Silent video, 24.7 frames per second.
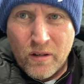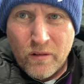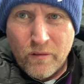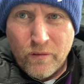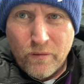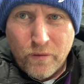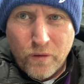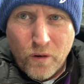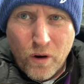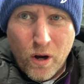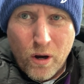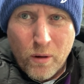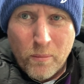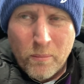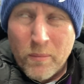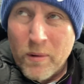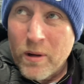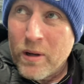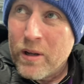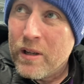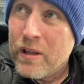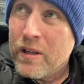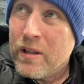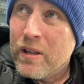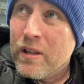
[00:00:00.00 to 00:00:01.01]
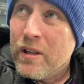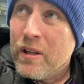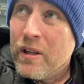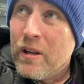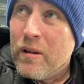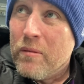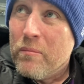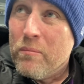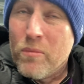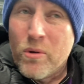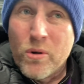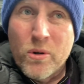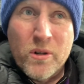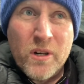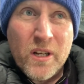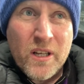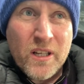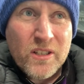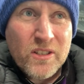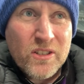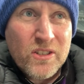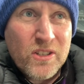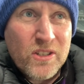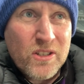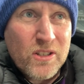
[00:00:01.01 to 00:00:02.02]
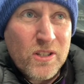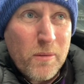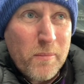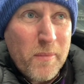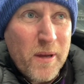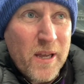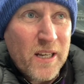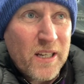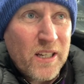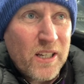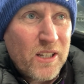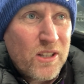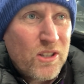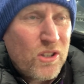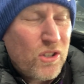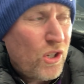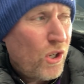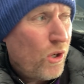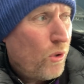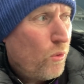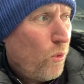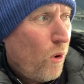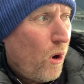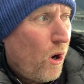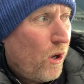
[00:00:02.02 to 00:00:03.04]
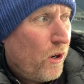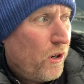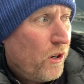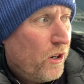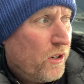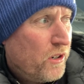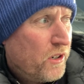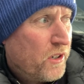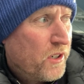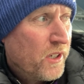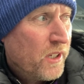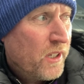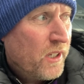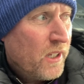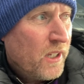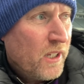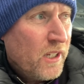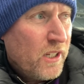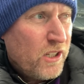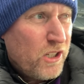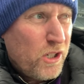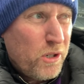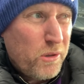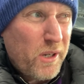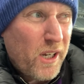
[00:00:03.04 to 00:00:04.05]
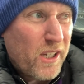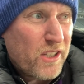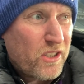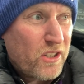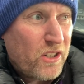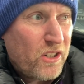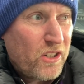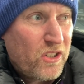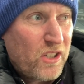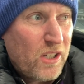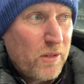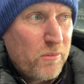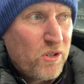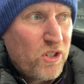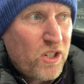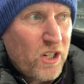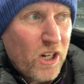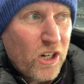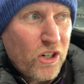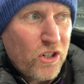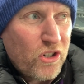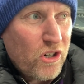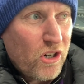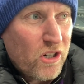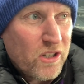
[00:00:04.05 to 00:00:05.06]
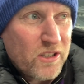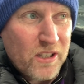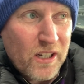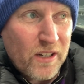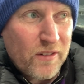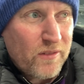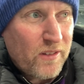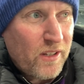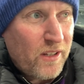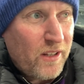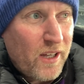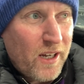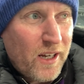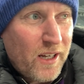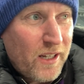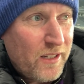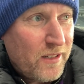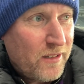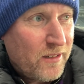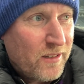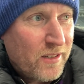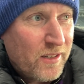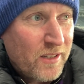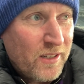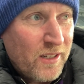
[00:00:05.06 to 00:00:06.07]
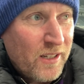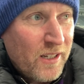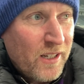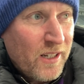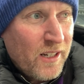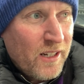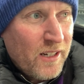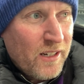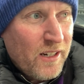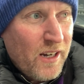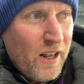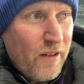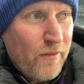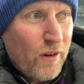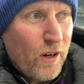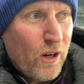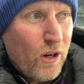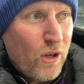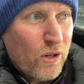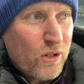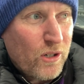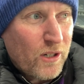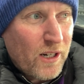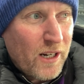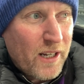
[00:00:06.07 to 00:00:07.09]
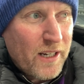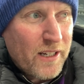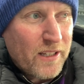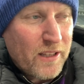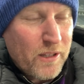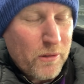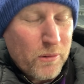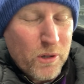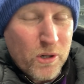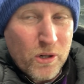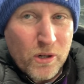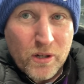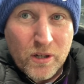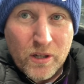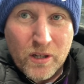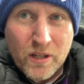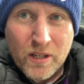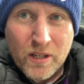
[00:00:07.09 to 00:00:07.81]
from Muniz to make it 2-1, and Newcastle just seemed shell-shocked after that and never looked like they were going to